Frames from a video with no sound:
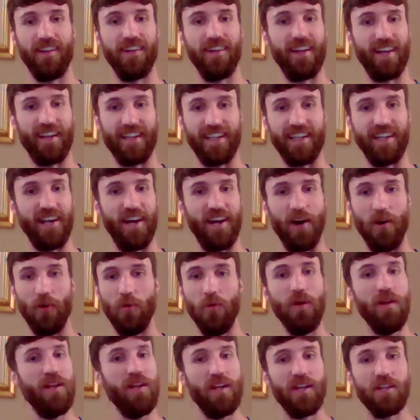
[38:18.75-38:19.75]
Like, you
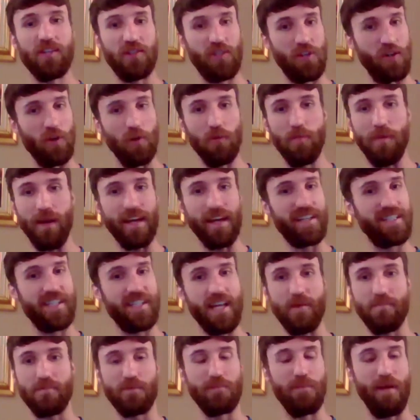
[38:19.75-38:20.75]
know, two big
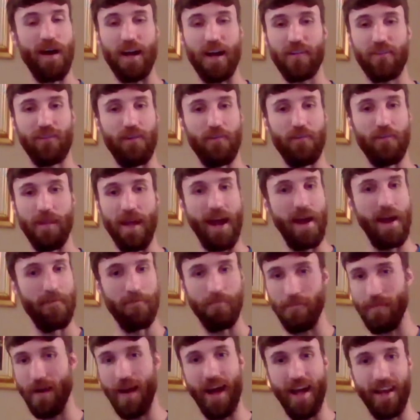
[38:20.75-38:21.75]
steps back from
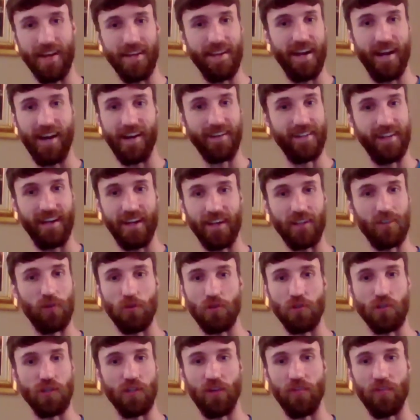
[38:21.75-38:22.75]
them and they're, they're
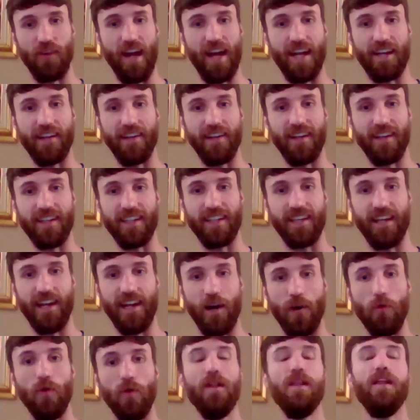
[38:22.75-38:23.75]
touching the red, like, you
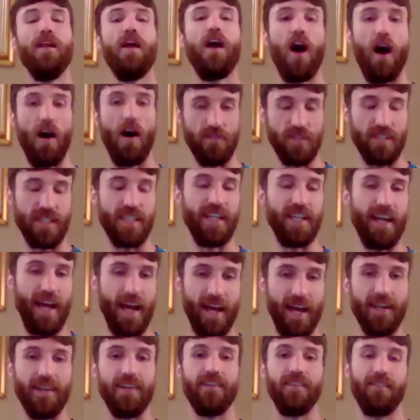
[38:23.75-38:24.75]
know. Mm. Obviously
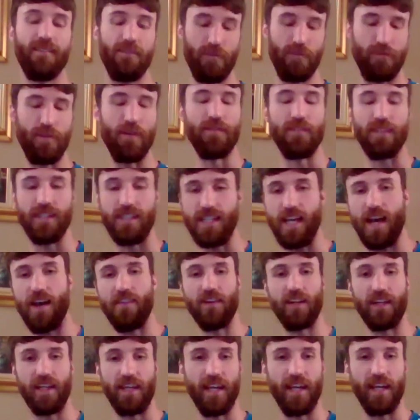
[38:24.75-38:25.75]
then
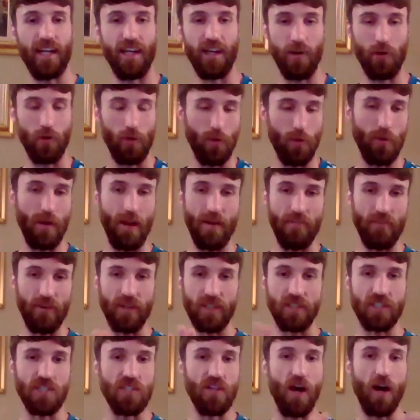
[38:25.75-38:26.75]
fifty-seven kilo or whatever,
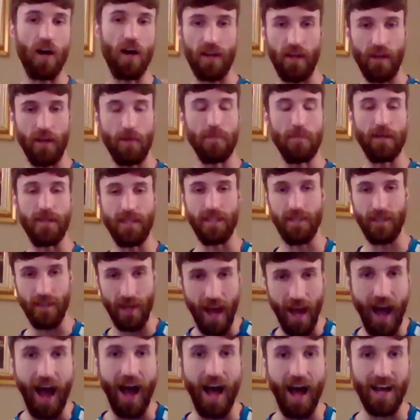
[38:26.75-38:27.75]
it's not going to be
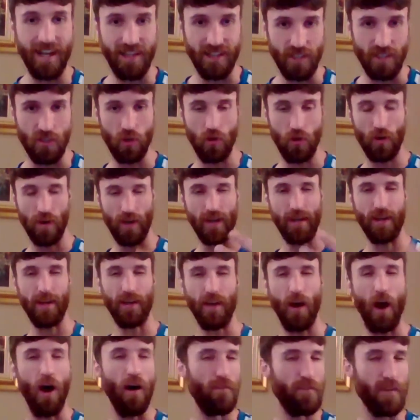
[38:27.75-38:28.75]
as sort
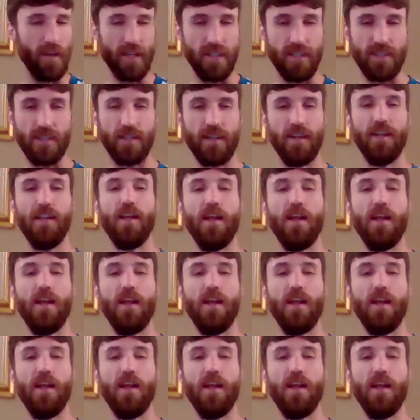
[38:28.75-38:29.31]
of obvious.